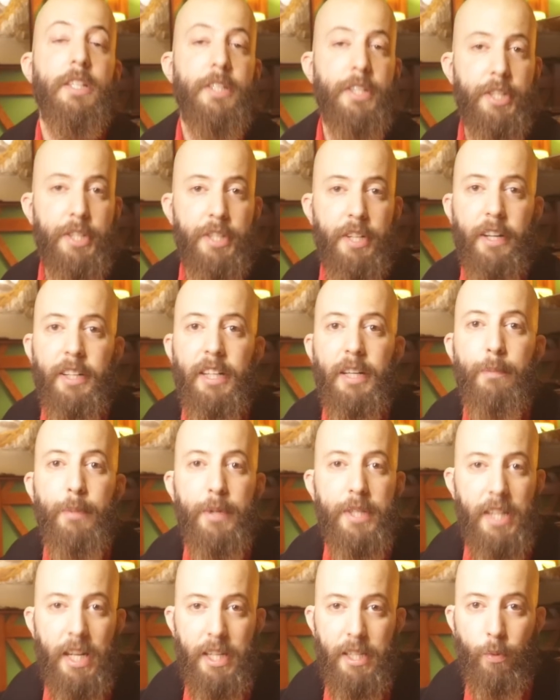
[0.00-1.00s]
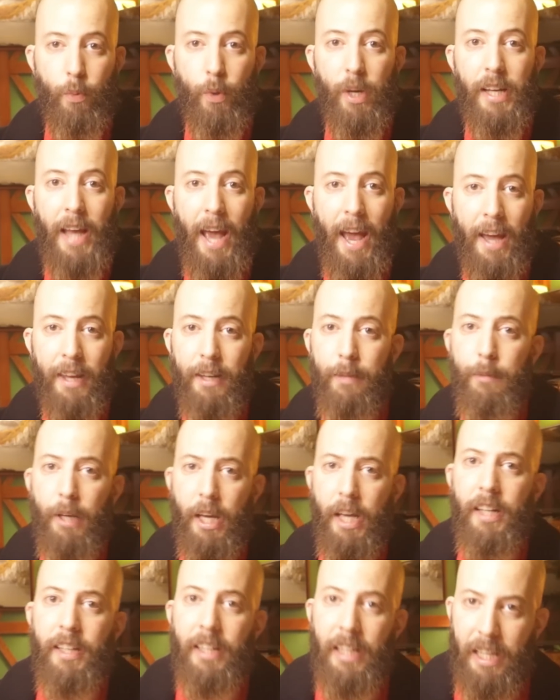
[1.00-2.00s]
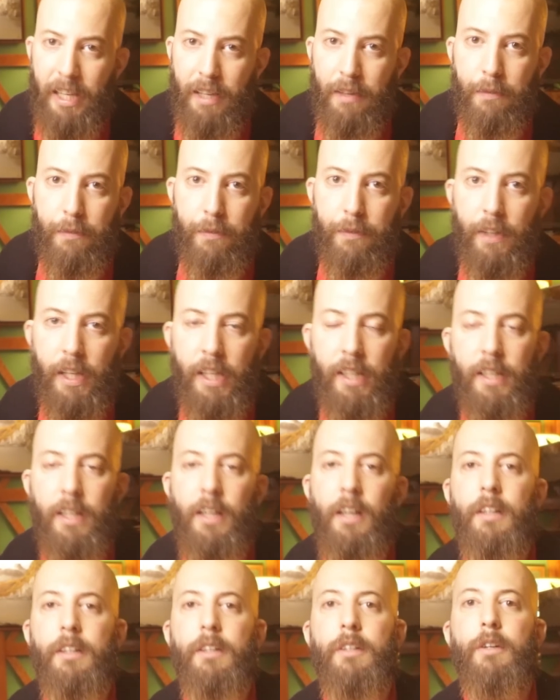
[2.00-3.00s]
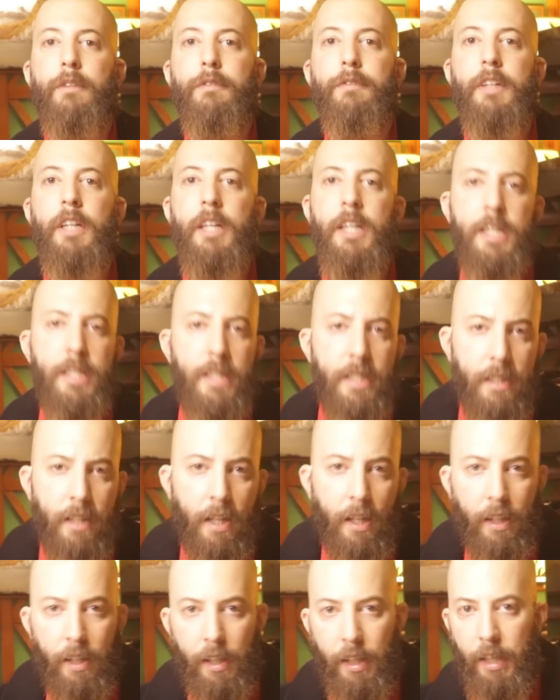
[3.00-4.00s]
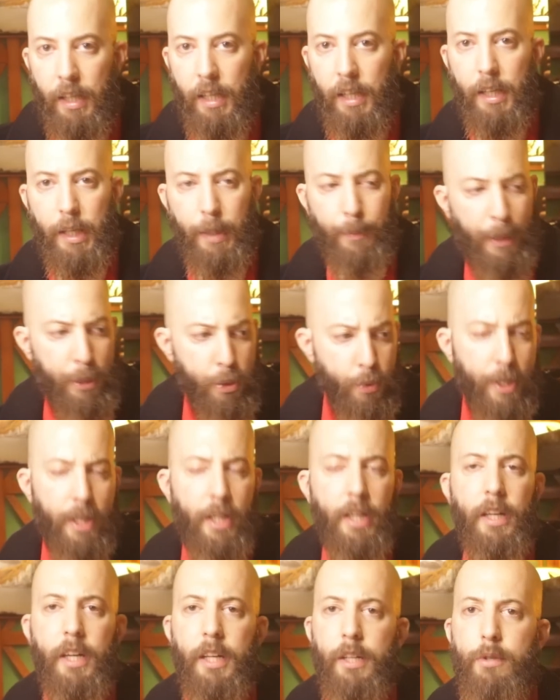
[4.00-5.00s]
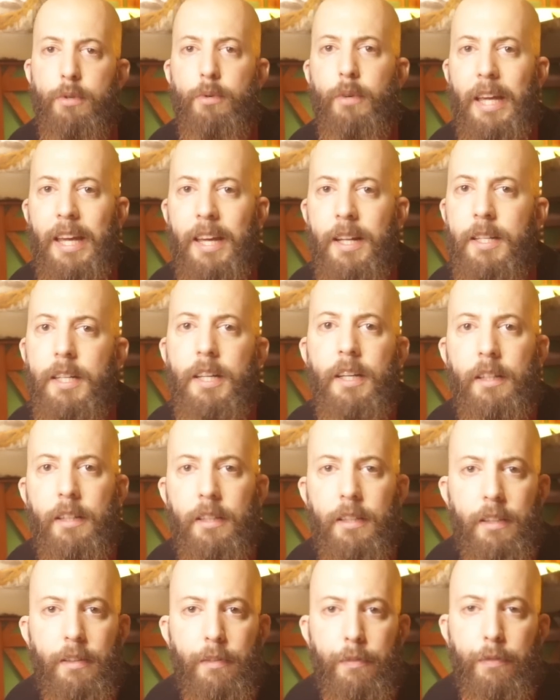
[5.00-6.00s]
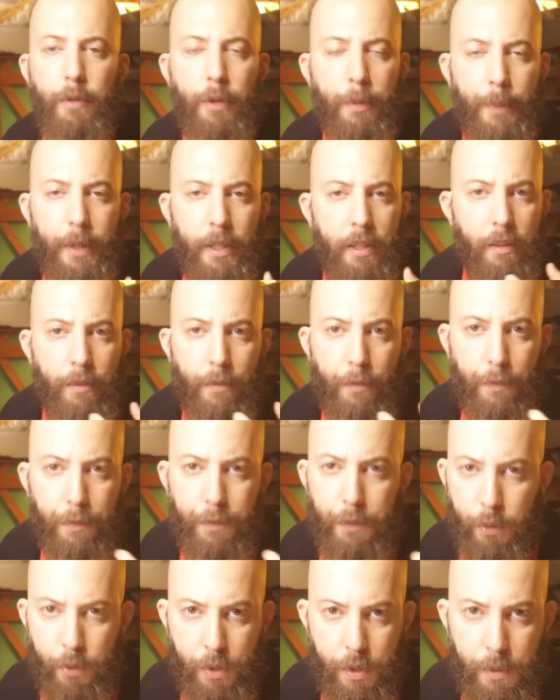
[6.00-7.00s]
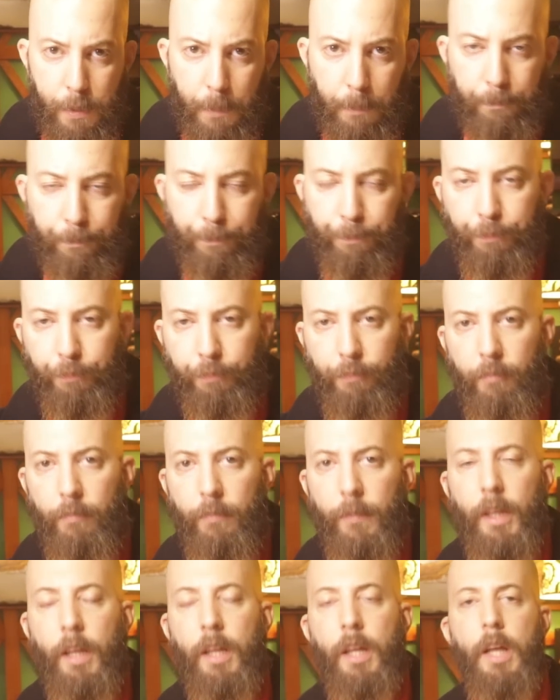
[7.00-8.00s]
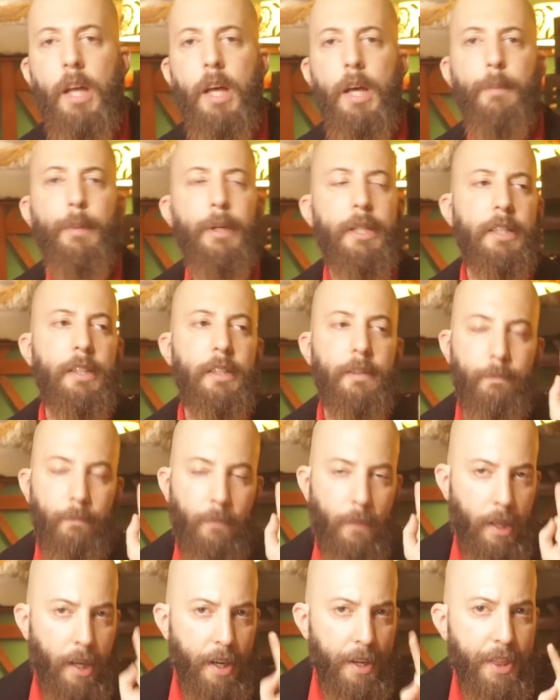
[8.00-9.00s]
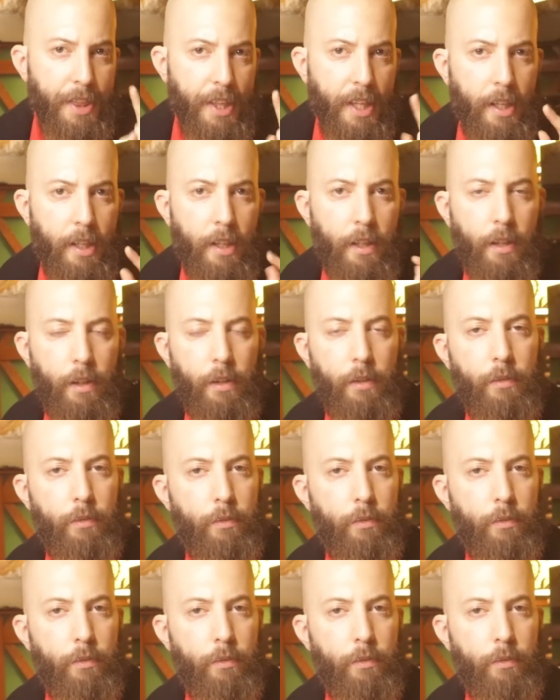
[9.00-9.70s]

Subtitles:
starting precisely with Adam and Eve in the Garden of Eden by tricking into eating the forbidden fruit. But I think